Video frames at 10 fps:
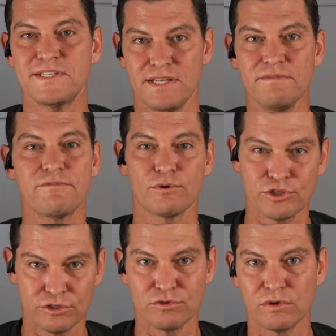a team for
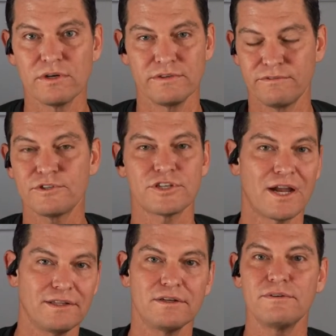Shador and for
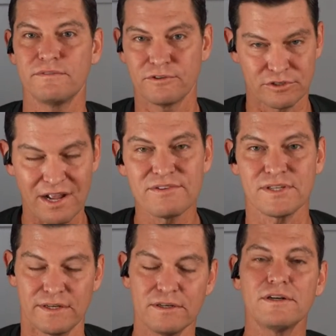Shiloh and for Travis
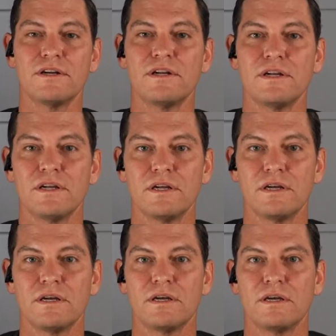Hunter.
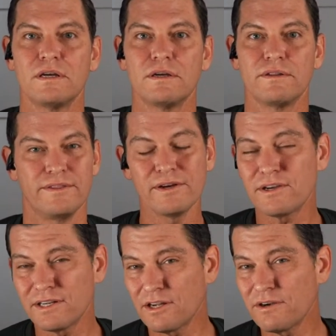They're
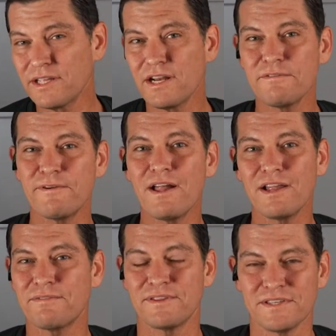going to go to the NFL
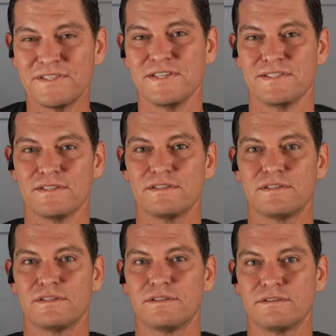after this season.
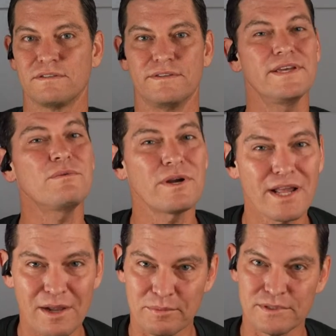Then what
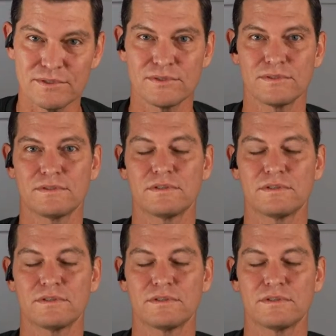happens?